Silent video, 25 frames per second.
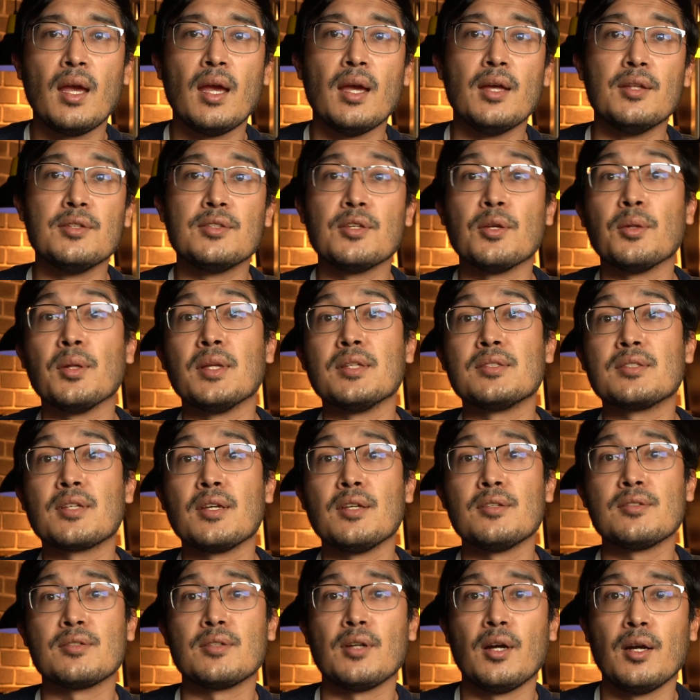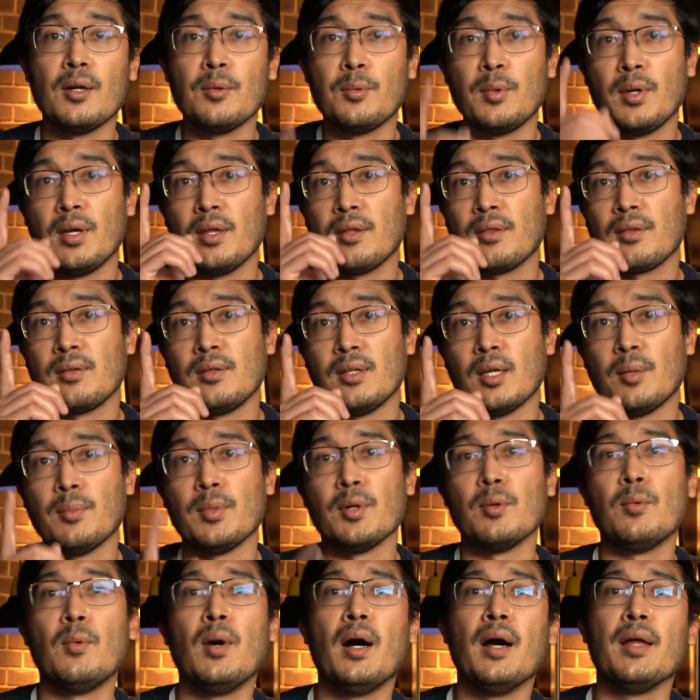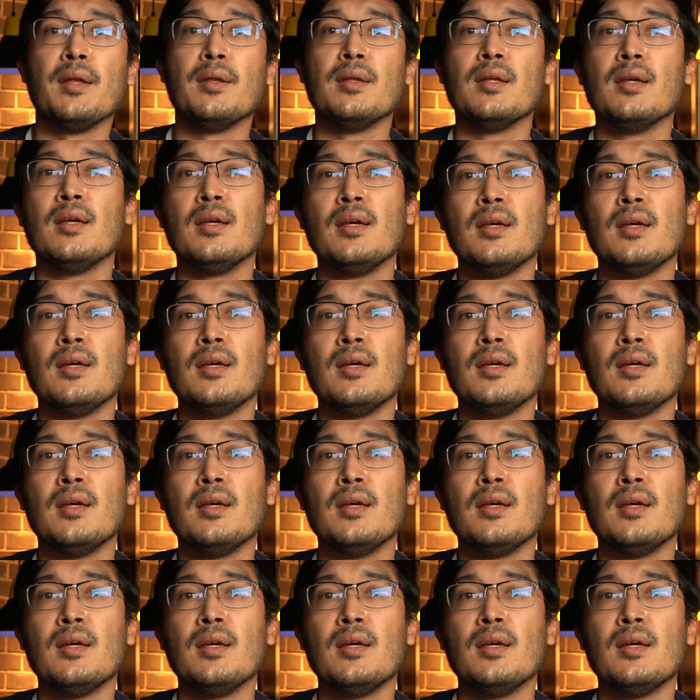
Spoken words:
And so let's get started with number 1.